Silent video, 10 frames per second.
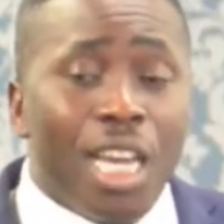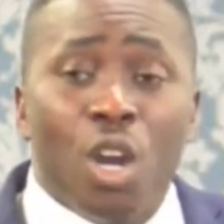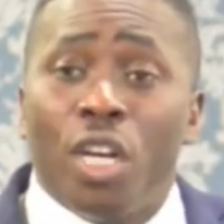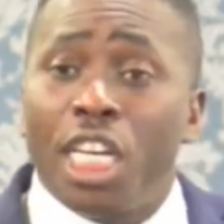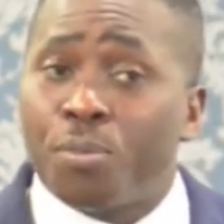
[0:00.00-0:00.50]
He
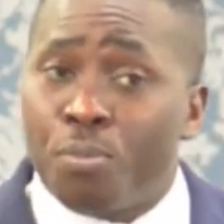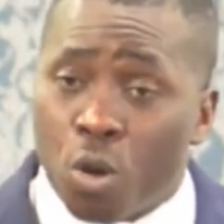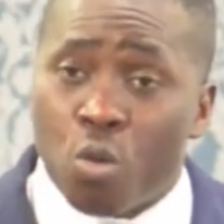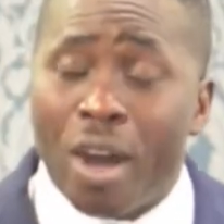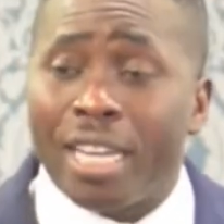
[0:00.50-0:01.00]
only
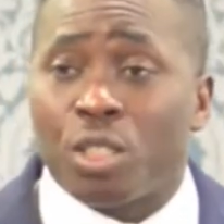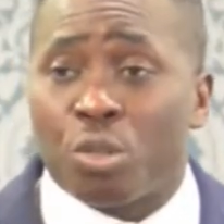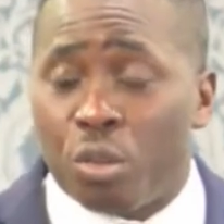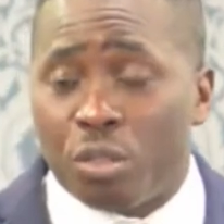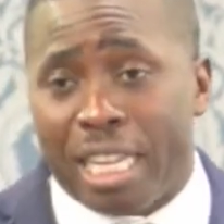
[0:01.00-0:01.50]
spoke once
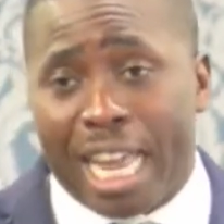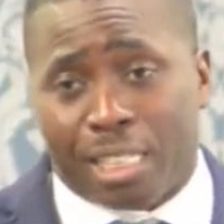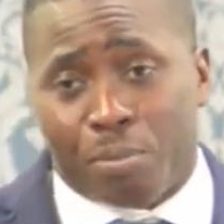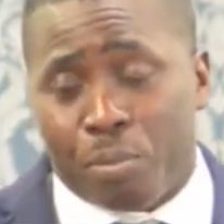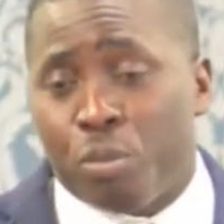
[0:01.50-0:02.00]
to
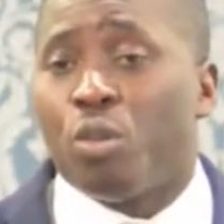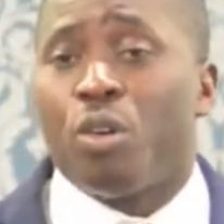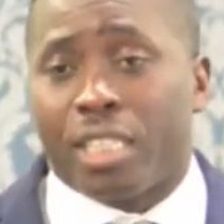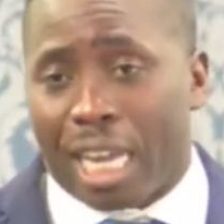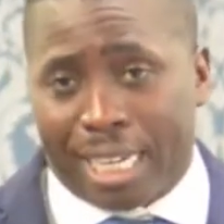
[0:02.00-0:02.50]
let people know
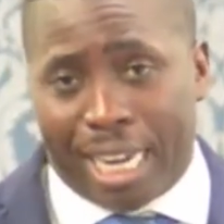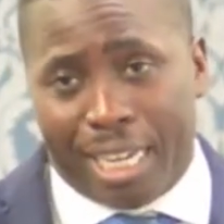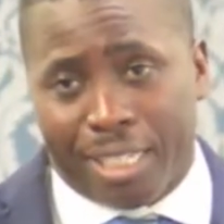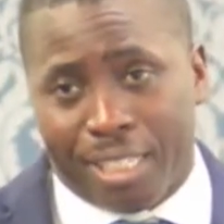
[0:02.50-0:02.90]
his anger.